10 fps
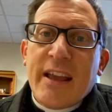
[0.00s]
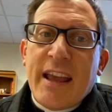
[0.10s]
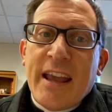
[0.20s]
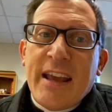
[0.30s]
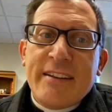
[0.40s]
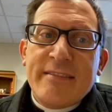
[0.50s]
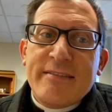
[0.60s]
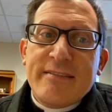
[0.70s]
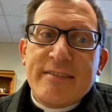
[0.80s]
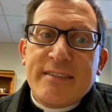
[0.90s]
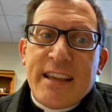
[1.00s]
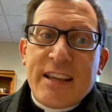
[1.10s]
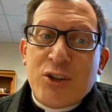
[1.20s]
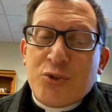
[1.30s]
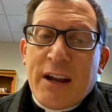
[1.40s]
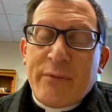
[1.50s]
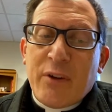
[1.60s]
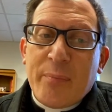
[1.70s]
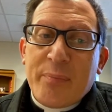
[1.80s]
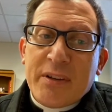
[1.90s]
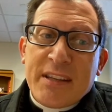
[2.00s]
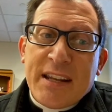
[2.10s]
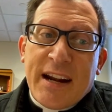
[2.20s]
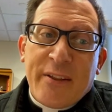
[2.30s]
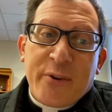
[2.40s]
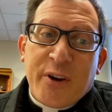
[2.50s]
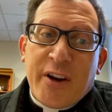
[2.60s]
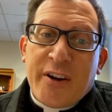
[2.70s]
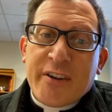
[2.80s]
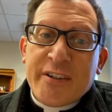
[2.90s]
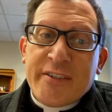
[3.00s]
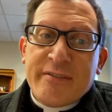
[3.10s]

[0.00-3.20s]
and they could drive up and get out of their car